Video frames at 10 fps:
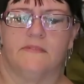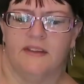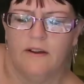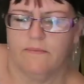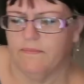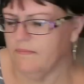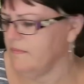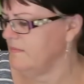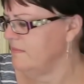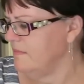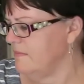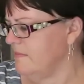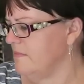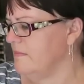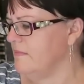Now,
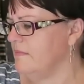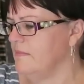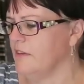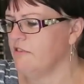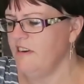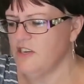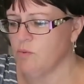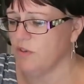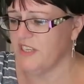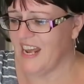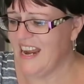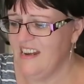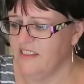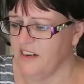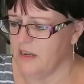the Grinch wasn't
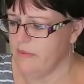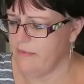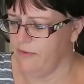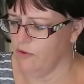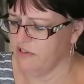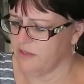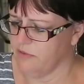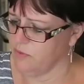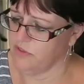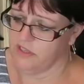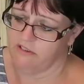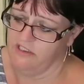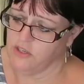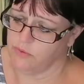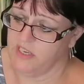in The Nightmare Before Christmas, was he? The
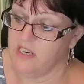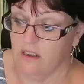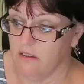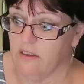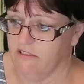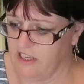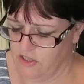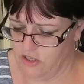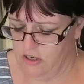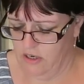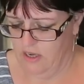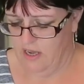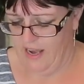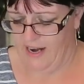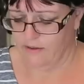Grinch was in The Grinch,
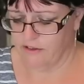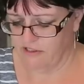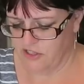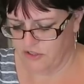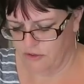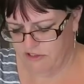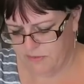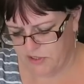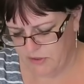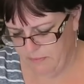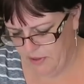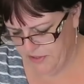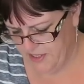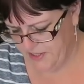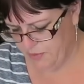How the Grinch Stole Christmas. So I'm
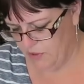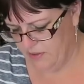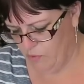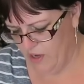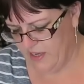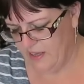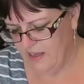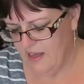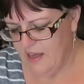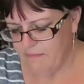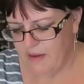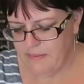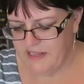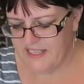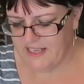puzzled as to what, why
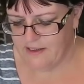maybe this